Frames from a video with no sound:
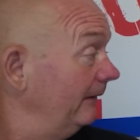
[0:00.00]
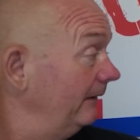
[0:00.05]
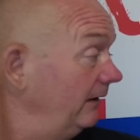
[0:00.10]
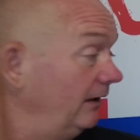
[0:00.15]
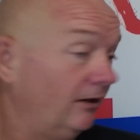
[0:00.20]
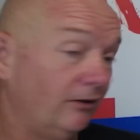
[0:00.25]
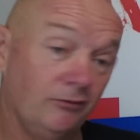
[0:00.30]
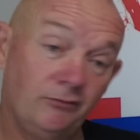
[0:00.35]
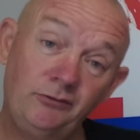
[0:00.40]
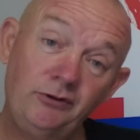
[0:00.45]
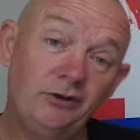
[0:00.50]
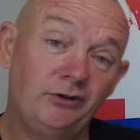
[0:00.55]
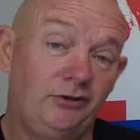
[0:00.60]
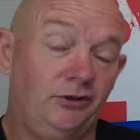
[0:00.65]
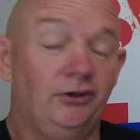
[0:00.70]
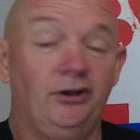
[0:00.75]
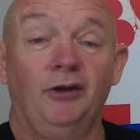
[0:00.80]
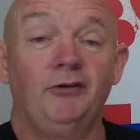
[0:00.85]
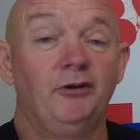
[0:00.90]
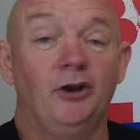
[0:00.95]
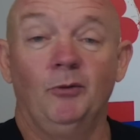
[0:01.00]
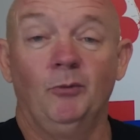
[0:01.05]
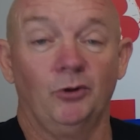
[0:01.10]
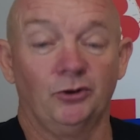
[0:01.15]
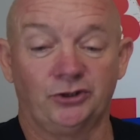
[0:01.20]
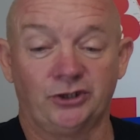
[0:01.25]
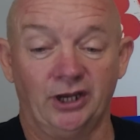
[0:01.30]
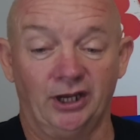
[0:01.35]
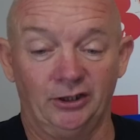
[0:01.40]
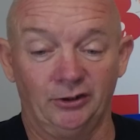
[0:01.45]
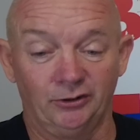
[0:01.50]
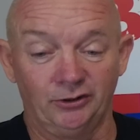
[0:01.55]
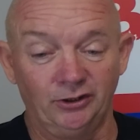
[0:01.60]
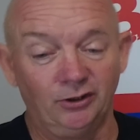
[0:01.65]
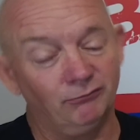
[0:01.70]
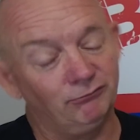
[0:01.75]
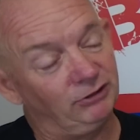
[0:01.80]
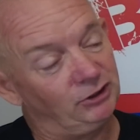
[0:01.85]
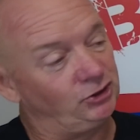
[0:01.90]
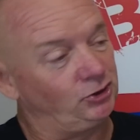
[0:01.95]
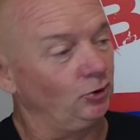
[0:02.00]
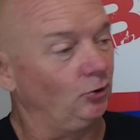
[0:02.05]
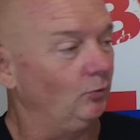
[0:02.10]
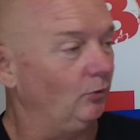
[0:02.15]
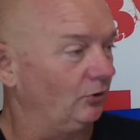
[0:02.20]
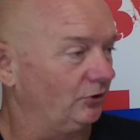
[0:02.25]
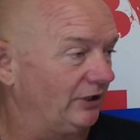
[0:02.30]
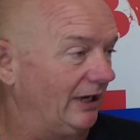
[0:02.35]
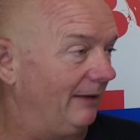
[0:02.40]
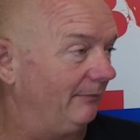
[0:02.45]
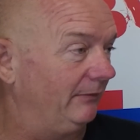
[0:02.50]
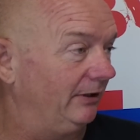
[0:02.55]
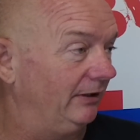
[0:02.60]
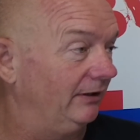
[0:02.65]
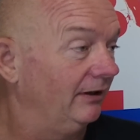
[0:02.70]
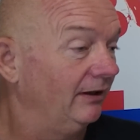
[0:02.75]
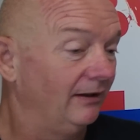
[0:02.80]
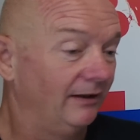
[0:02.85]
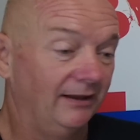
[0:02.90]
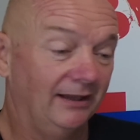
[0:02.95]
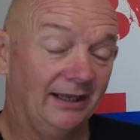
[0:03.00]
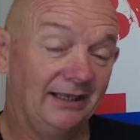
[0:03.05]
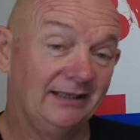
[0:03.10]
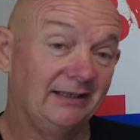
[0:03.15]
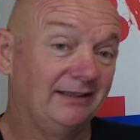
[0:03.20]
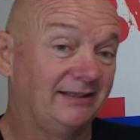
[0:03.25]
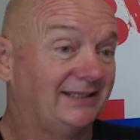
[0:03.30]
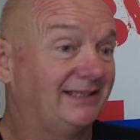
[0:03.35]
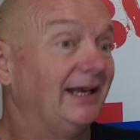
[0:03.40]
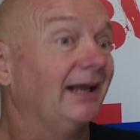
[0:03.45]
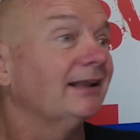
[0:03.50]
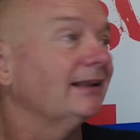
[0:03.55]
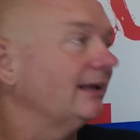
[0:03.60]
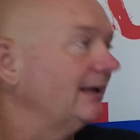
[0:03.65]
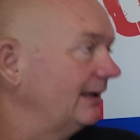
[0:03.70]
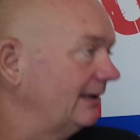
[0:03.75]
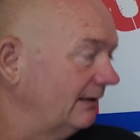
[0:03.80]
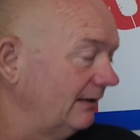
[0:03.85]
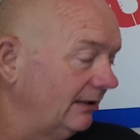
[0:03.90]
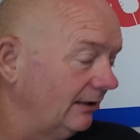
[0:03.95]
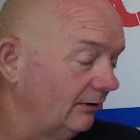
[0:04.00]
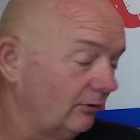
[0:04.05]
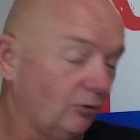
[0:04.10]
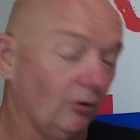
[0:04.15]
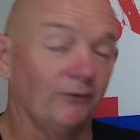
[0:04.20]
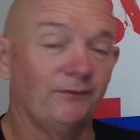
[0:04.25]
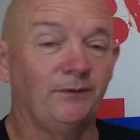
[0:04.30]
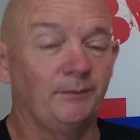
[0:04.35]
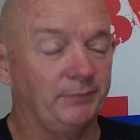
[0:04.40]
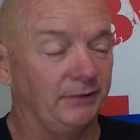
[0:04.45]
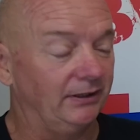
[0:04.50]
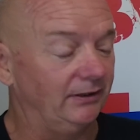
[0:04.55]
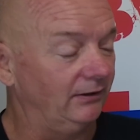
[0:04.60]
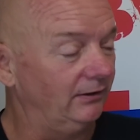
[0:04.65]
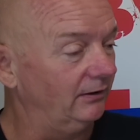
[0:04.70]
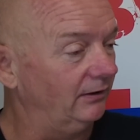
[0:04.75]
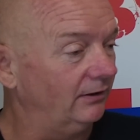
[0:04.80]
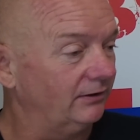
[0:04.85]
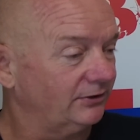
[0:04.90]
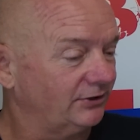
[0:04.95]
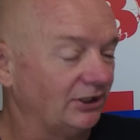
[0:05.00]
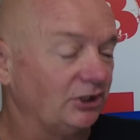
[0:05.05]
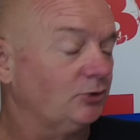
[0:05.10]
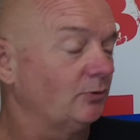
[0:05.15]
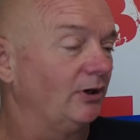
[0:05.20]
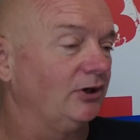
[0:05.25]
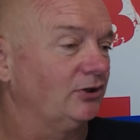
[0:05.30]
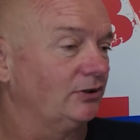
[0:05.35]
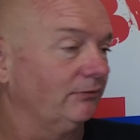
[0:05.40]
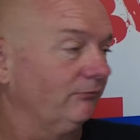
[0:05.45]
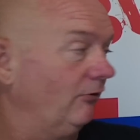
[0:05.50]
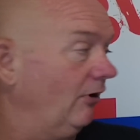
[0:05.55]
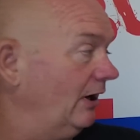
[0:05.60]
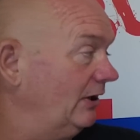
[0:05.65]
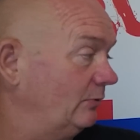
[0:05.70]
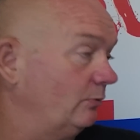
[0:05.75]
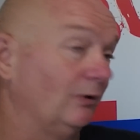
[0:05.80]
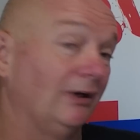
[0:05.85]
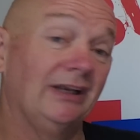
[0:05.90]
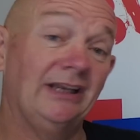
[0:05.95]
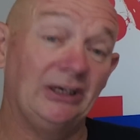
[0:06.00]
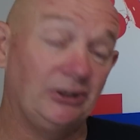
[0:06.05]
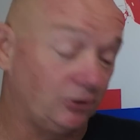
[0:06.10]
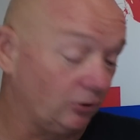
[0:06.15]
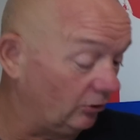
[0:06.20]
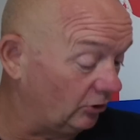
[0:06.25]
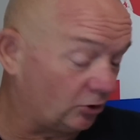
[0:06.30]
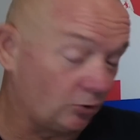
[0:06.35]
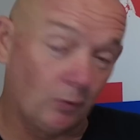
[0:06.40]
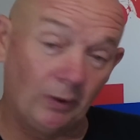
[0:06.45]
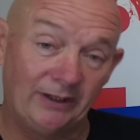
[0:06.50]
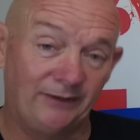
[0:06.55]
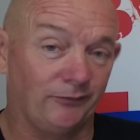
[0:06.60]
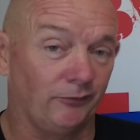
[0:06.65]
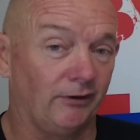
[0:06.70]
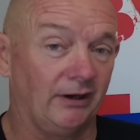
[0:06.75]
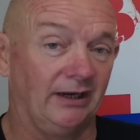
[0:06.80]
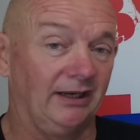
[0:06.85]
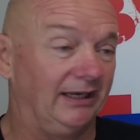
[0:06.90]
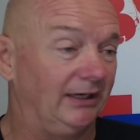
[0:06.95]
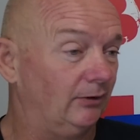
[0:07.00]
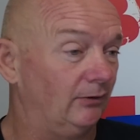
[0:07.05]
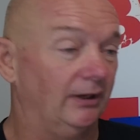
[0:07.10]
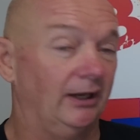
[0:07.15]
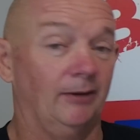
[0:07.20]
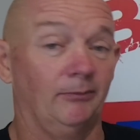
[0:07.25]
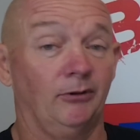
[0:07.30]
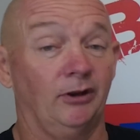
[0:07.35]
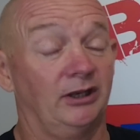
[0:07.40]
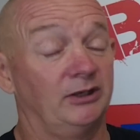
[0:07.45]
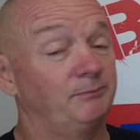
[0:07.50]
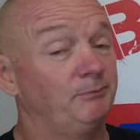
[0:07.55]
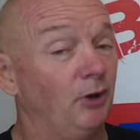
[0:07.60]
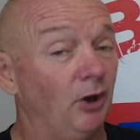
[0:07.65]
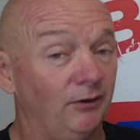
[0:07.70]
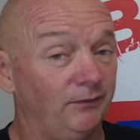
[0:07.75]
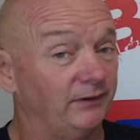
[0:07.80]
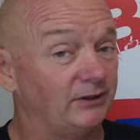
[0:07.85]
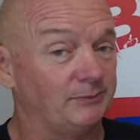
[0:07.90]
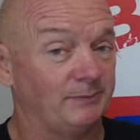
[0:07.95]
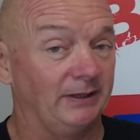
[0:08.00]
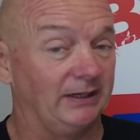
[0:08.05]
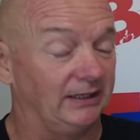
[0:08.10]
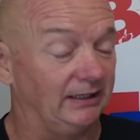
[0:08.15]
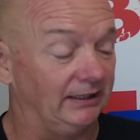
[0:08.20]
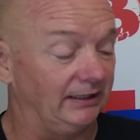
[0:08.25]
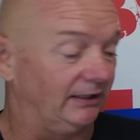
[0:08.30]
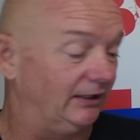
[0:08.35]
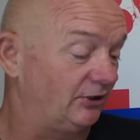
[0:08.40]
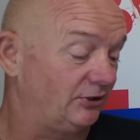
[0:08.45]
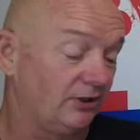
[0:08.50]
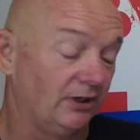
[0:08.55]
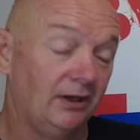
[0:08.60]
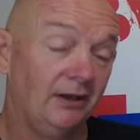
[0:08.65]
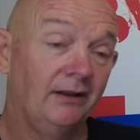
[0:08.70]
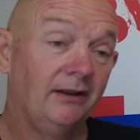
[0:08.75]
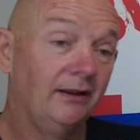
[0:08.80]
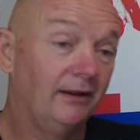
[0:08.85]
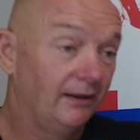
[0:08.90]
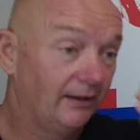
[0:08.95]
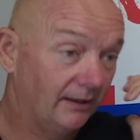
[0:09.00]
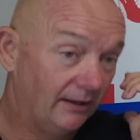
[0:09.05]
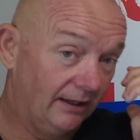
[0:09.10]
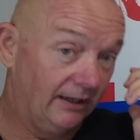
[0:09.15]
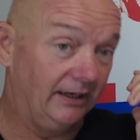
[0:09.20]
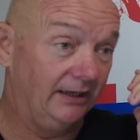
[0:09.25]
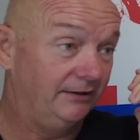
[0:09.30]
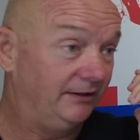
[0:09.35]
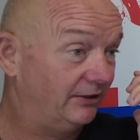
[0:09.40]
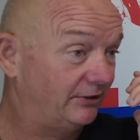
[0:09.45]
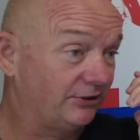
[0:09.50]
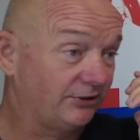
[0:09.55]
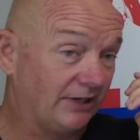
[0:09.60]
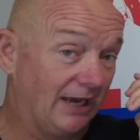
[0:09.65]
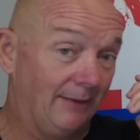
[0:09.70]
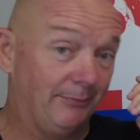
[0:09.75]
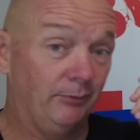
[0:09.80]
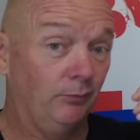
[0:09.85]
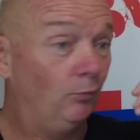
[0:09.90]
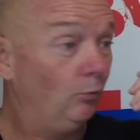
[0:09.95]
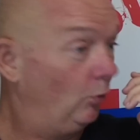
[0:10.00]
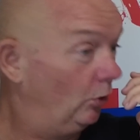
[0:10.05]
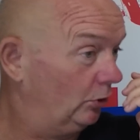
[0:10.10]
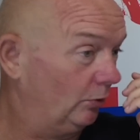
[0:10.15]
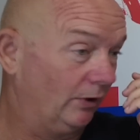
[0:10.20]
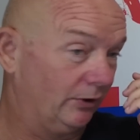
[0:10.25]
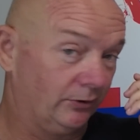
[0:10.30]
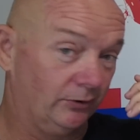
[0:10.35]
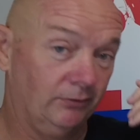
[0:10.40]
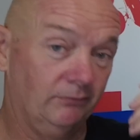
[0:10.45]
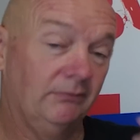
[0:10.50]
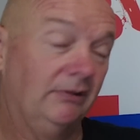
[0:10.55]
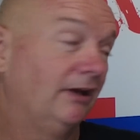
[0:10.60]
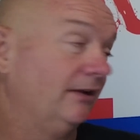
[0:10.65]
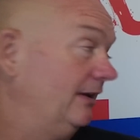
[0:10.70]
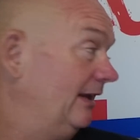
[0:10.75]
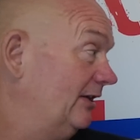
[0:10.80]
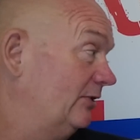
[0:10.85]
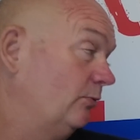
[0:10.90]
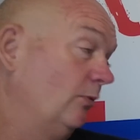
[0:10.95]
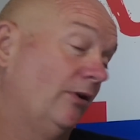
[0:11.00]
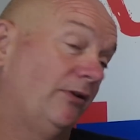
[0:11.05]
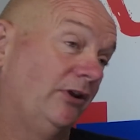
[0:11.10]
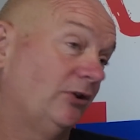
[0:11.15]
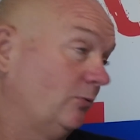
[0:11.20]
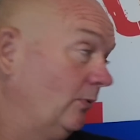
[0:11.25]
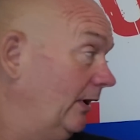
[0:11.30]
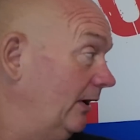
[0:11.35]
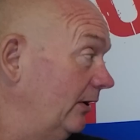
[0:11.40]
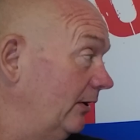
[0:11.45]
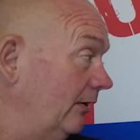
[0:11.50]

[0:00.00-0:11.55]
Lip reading: you know, you don't know what's going on. You're not really sure what's happening. And suddenly, you know, God forbid a situation arises. Well, at least you've got a 24-hour legal helpline, perfect speaking English. Hey, this has happened, what do I do? And that's worth its weight in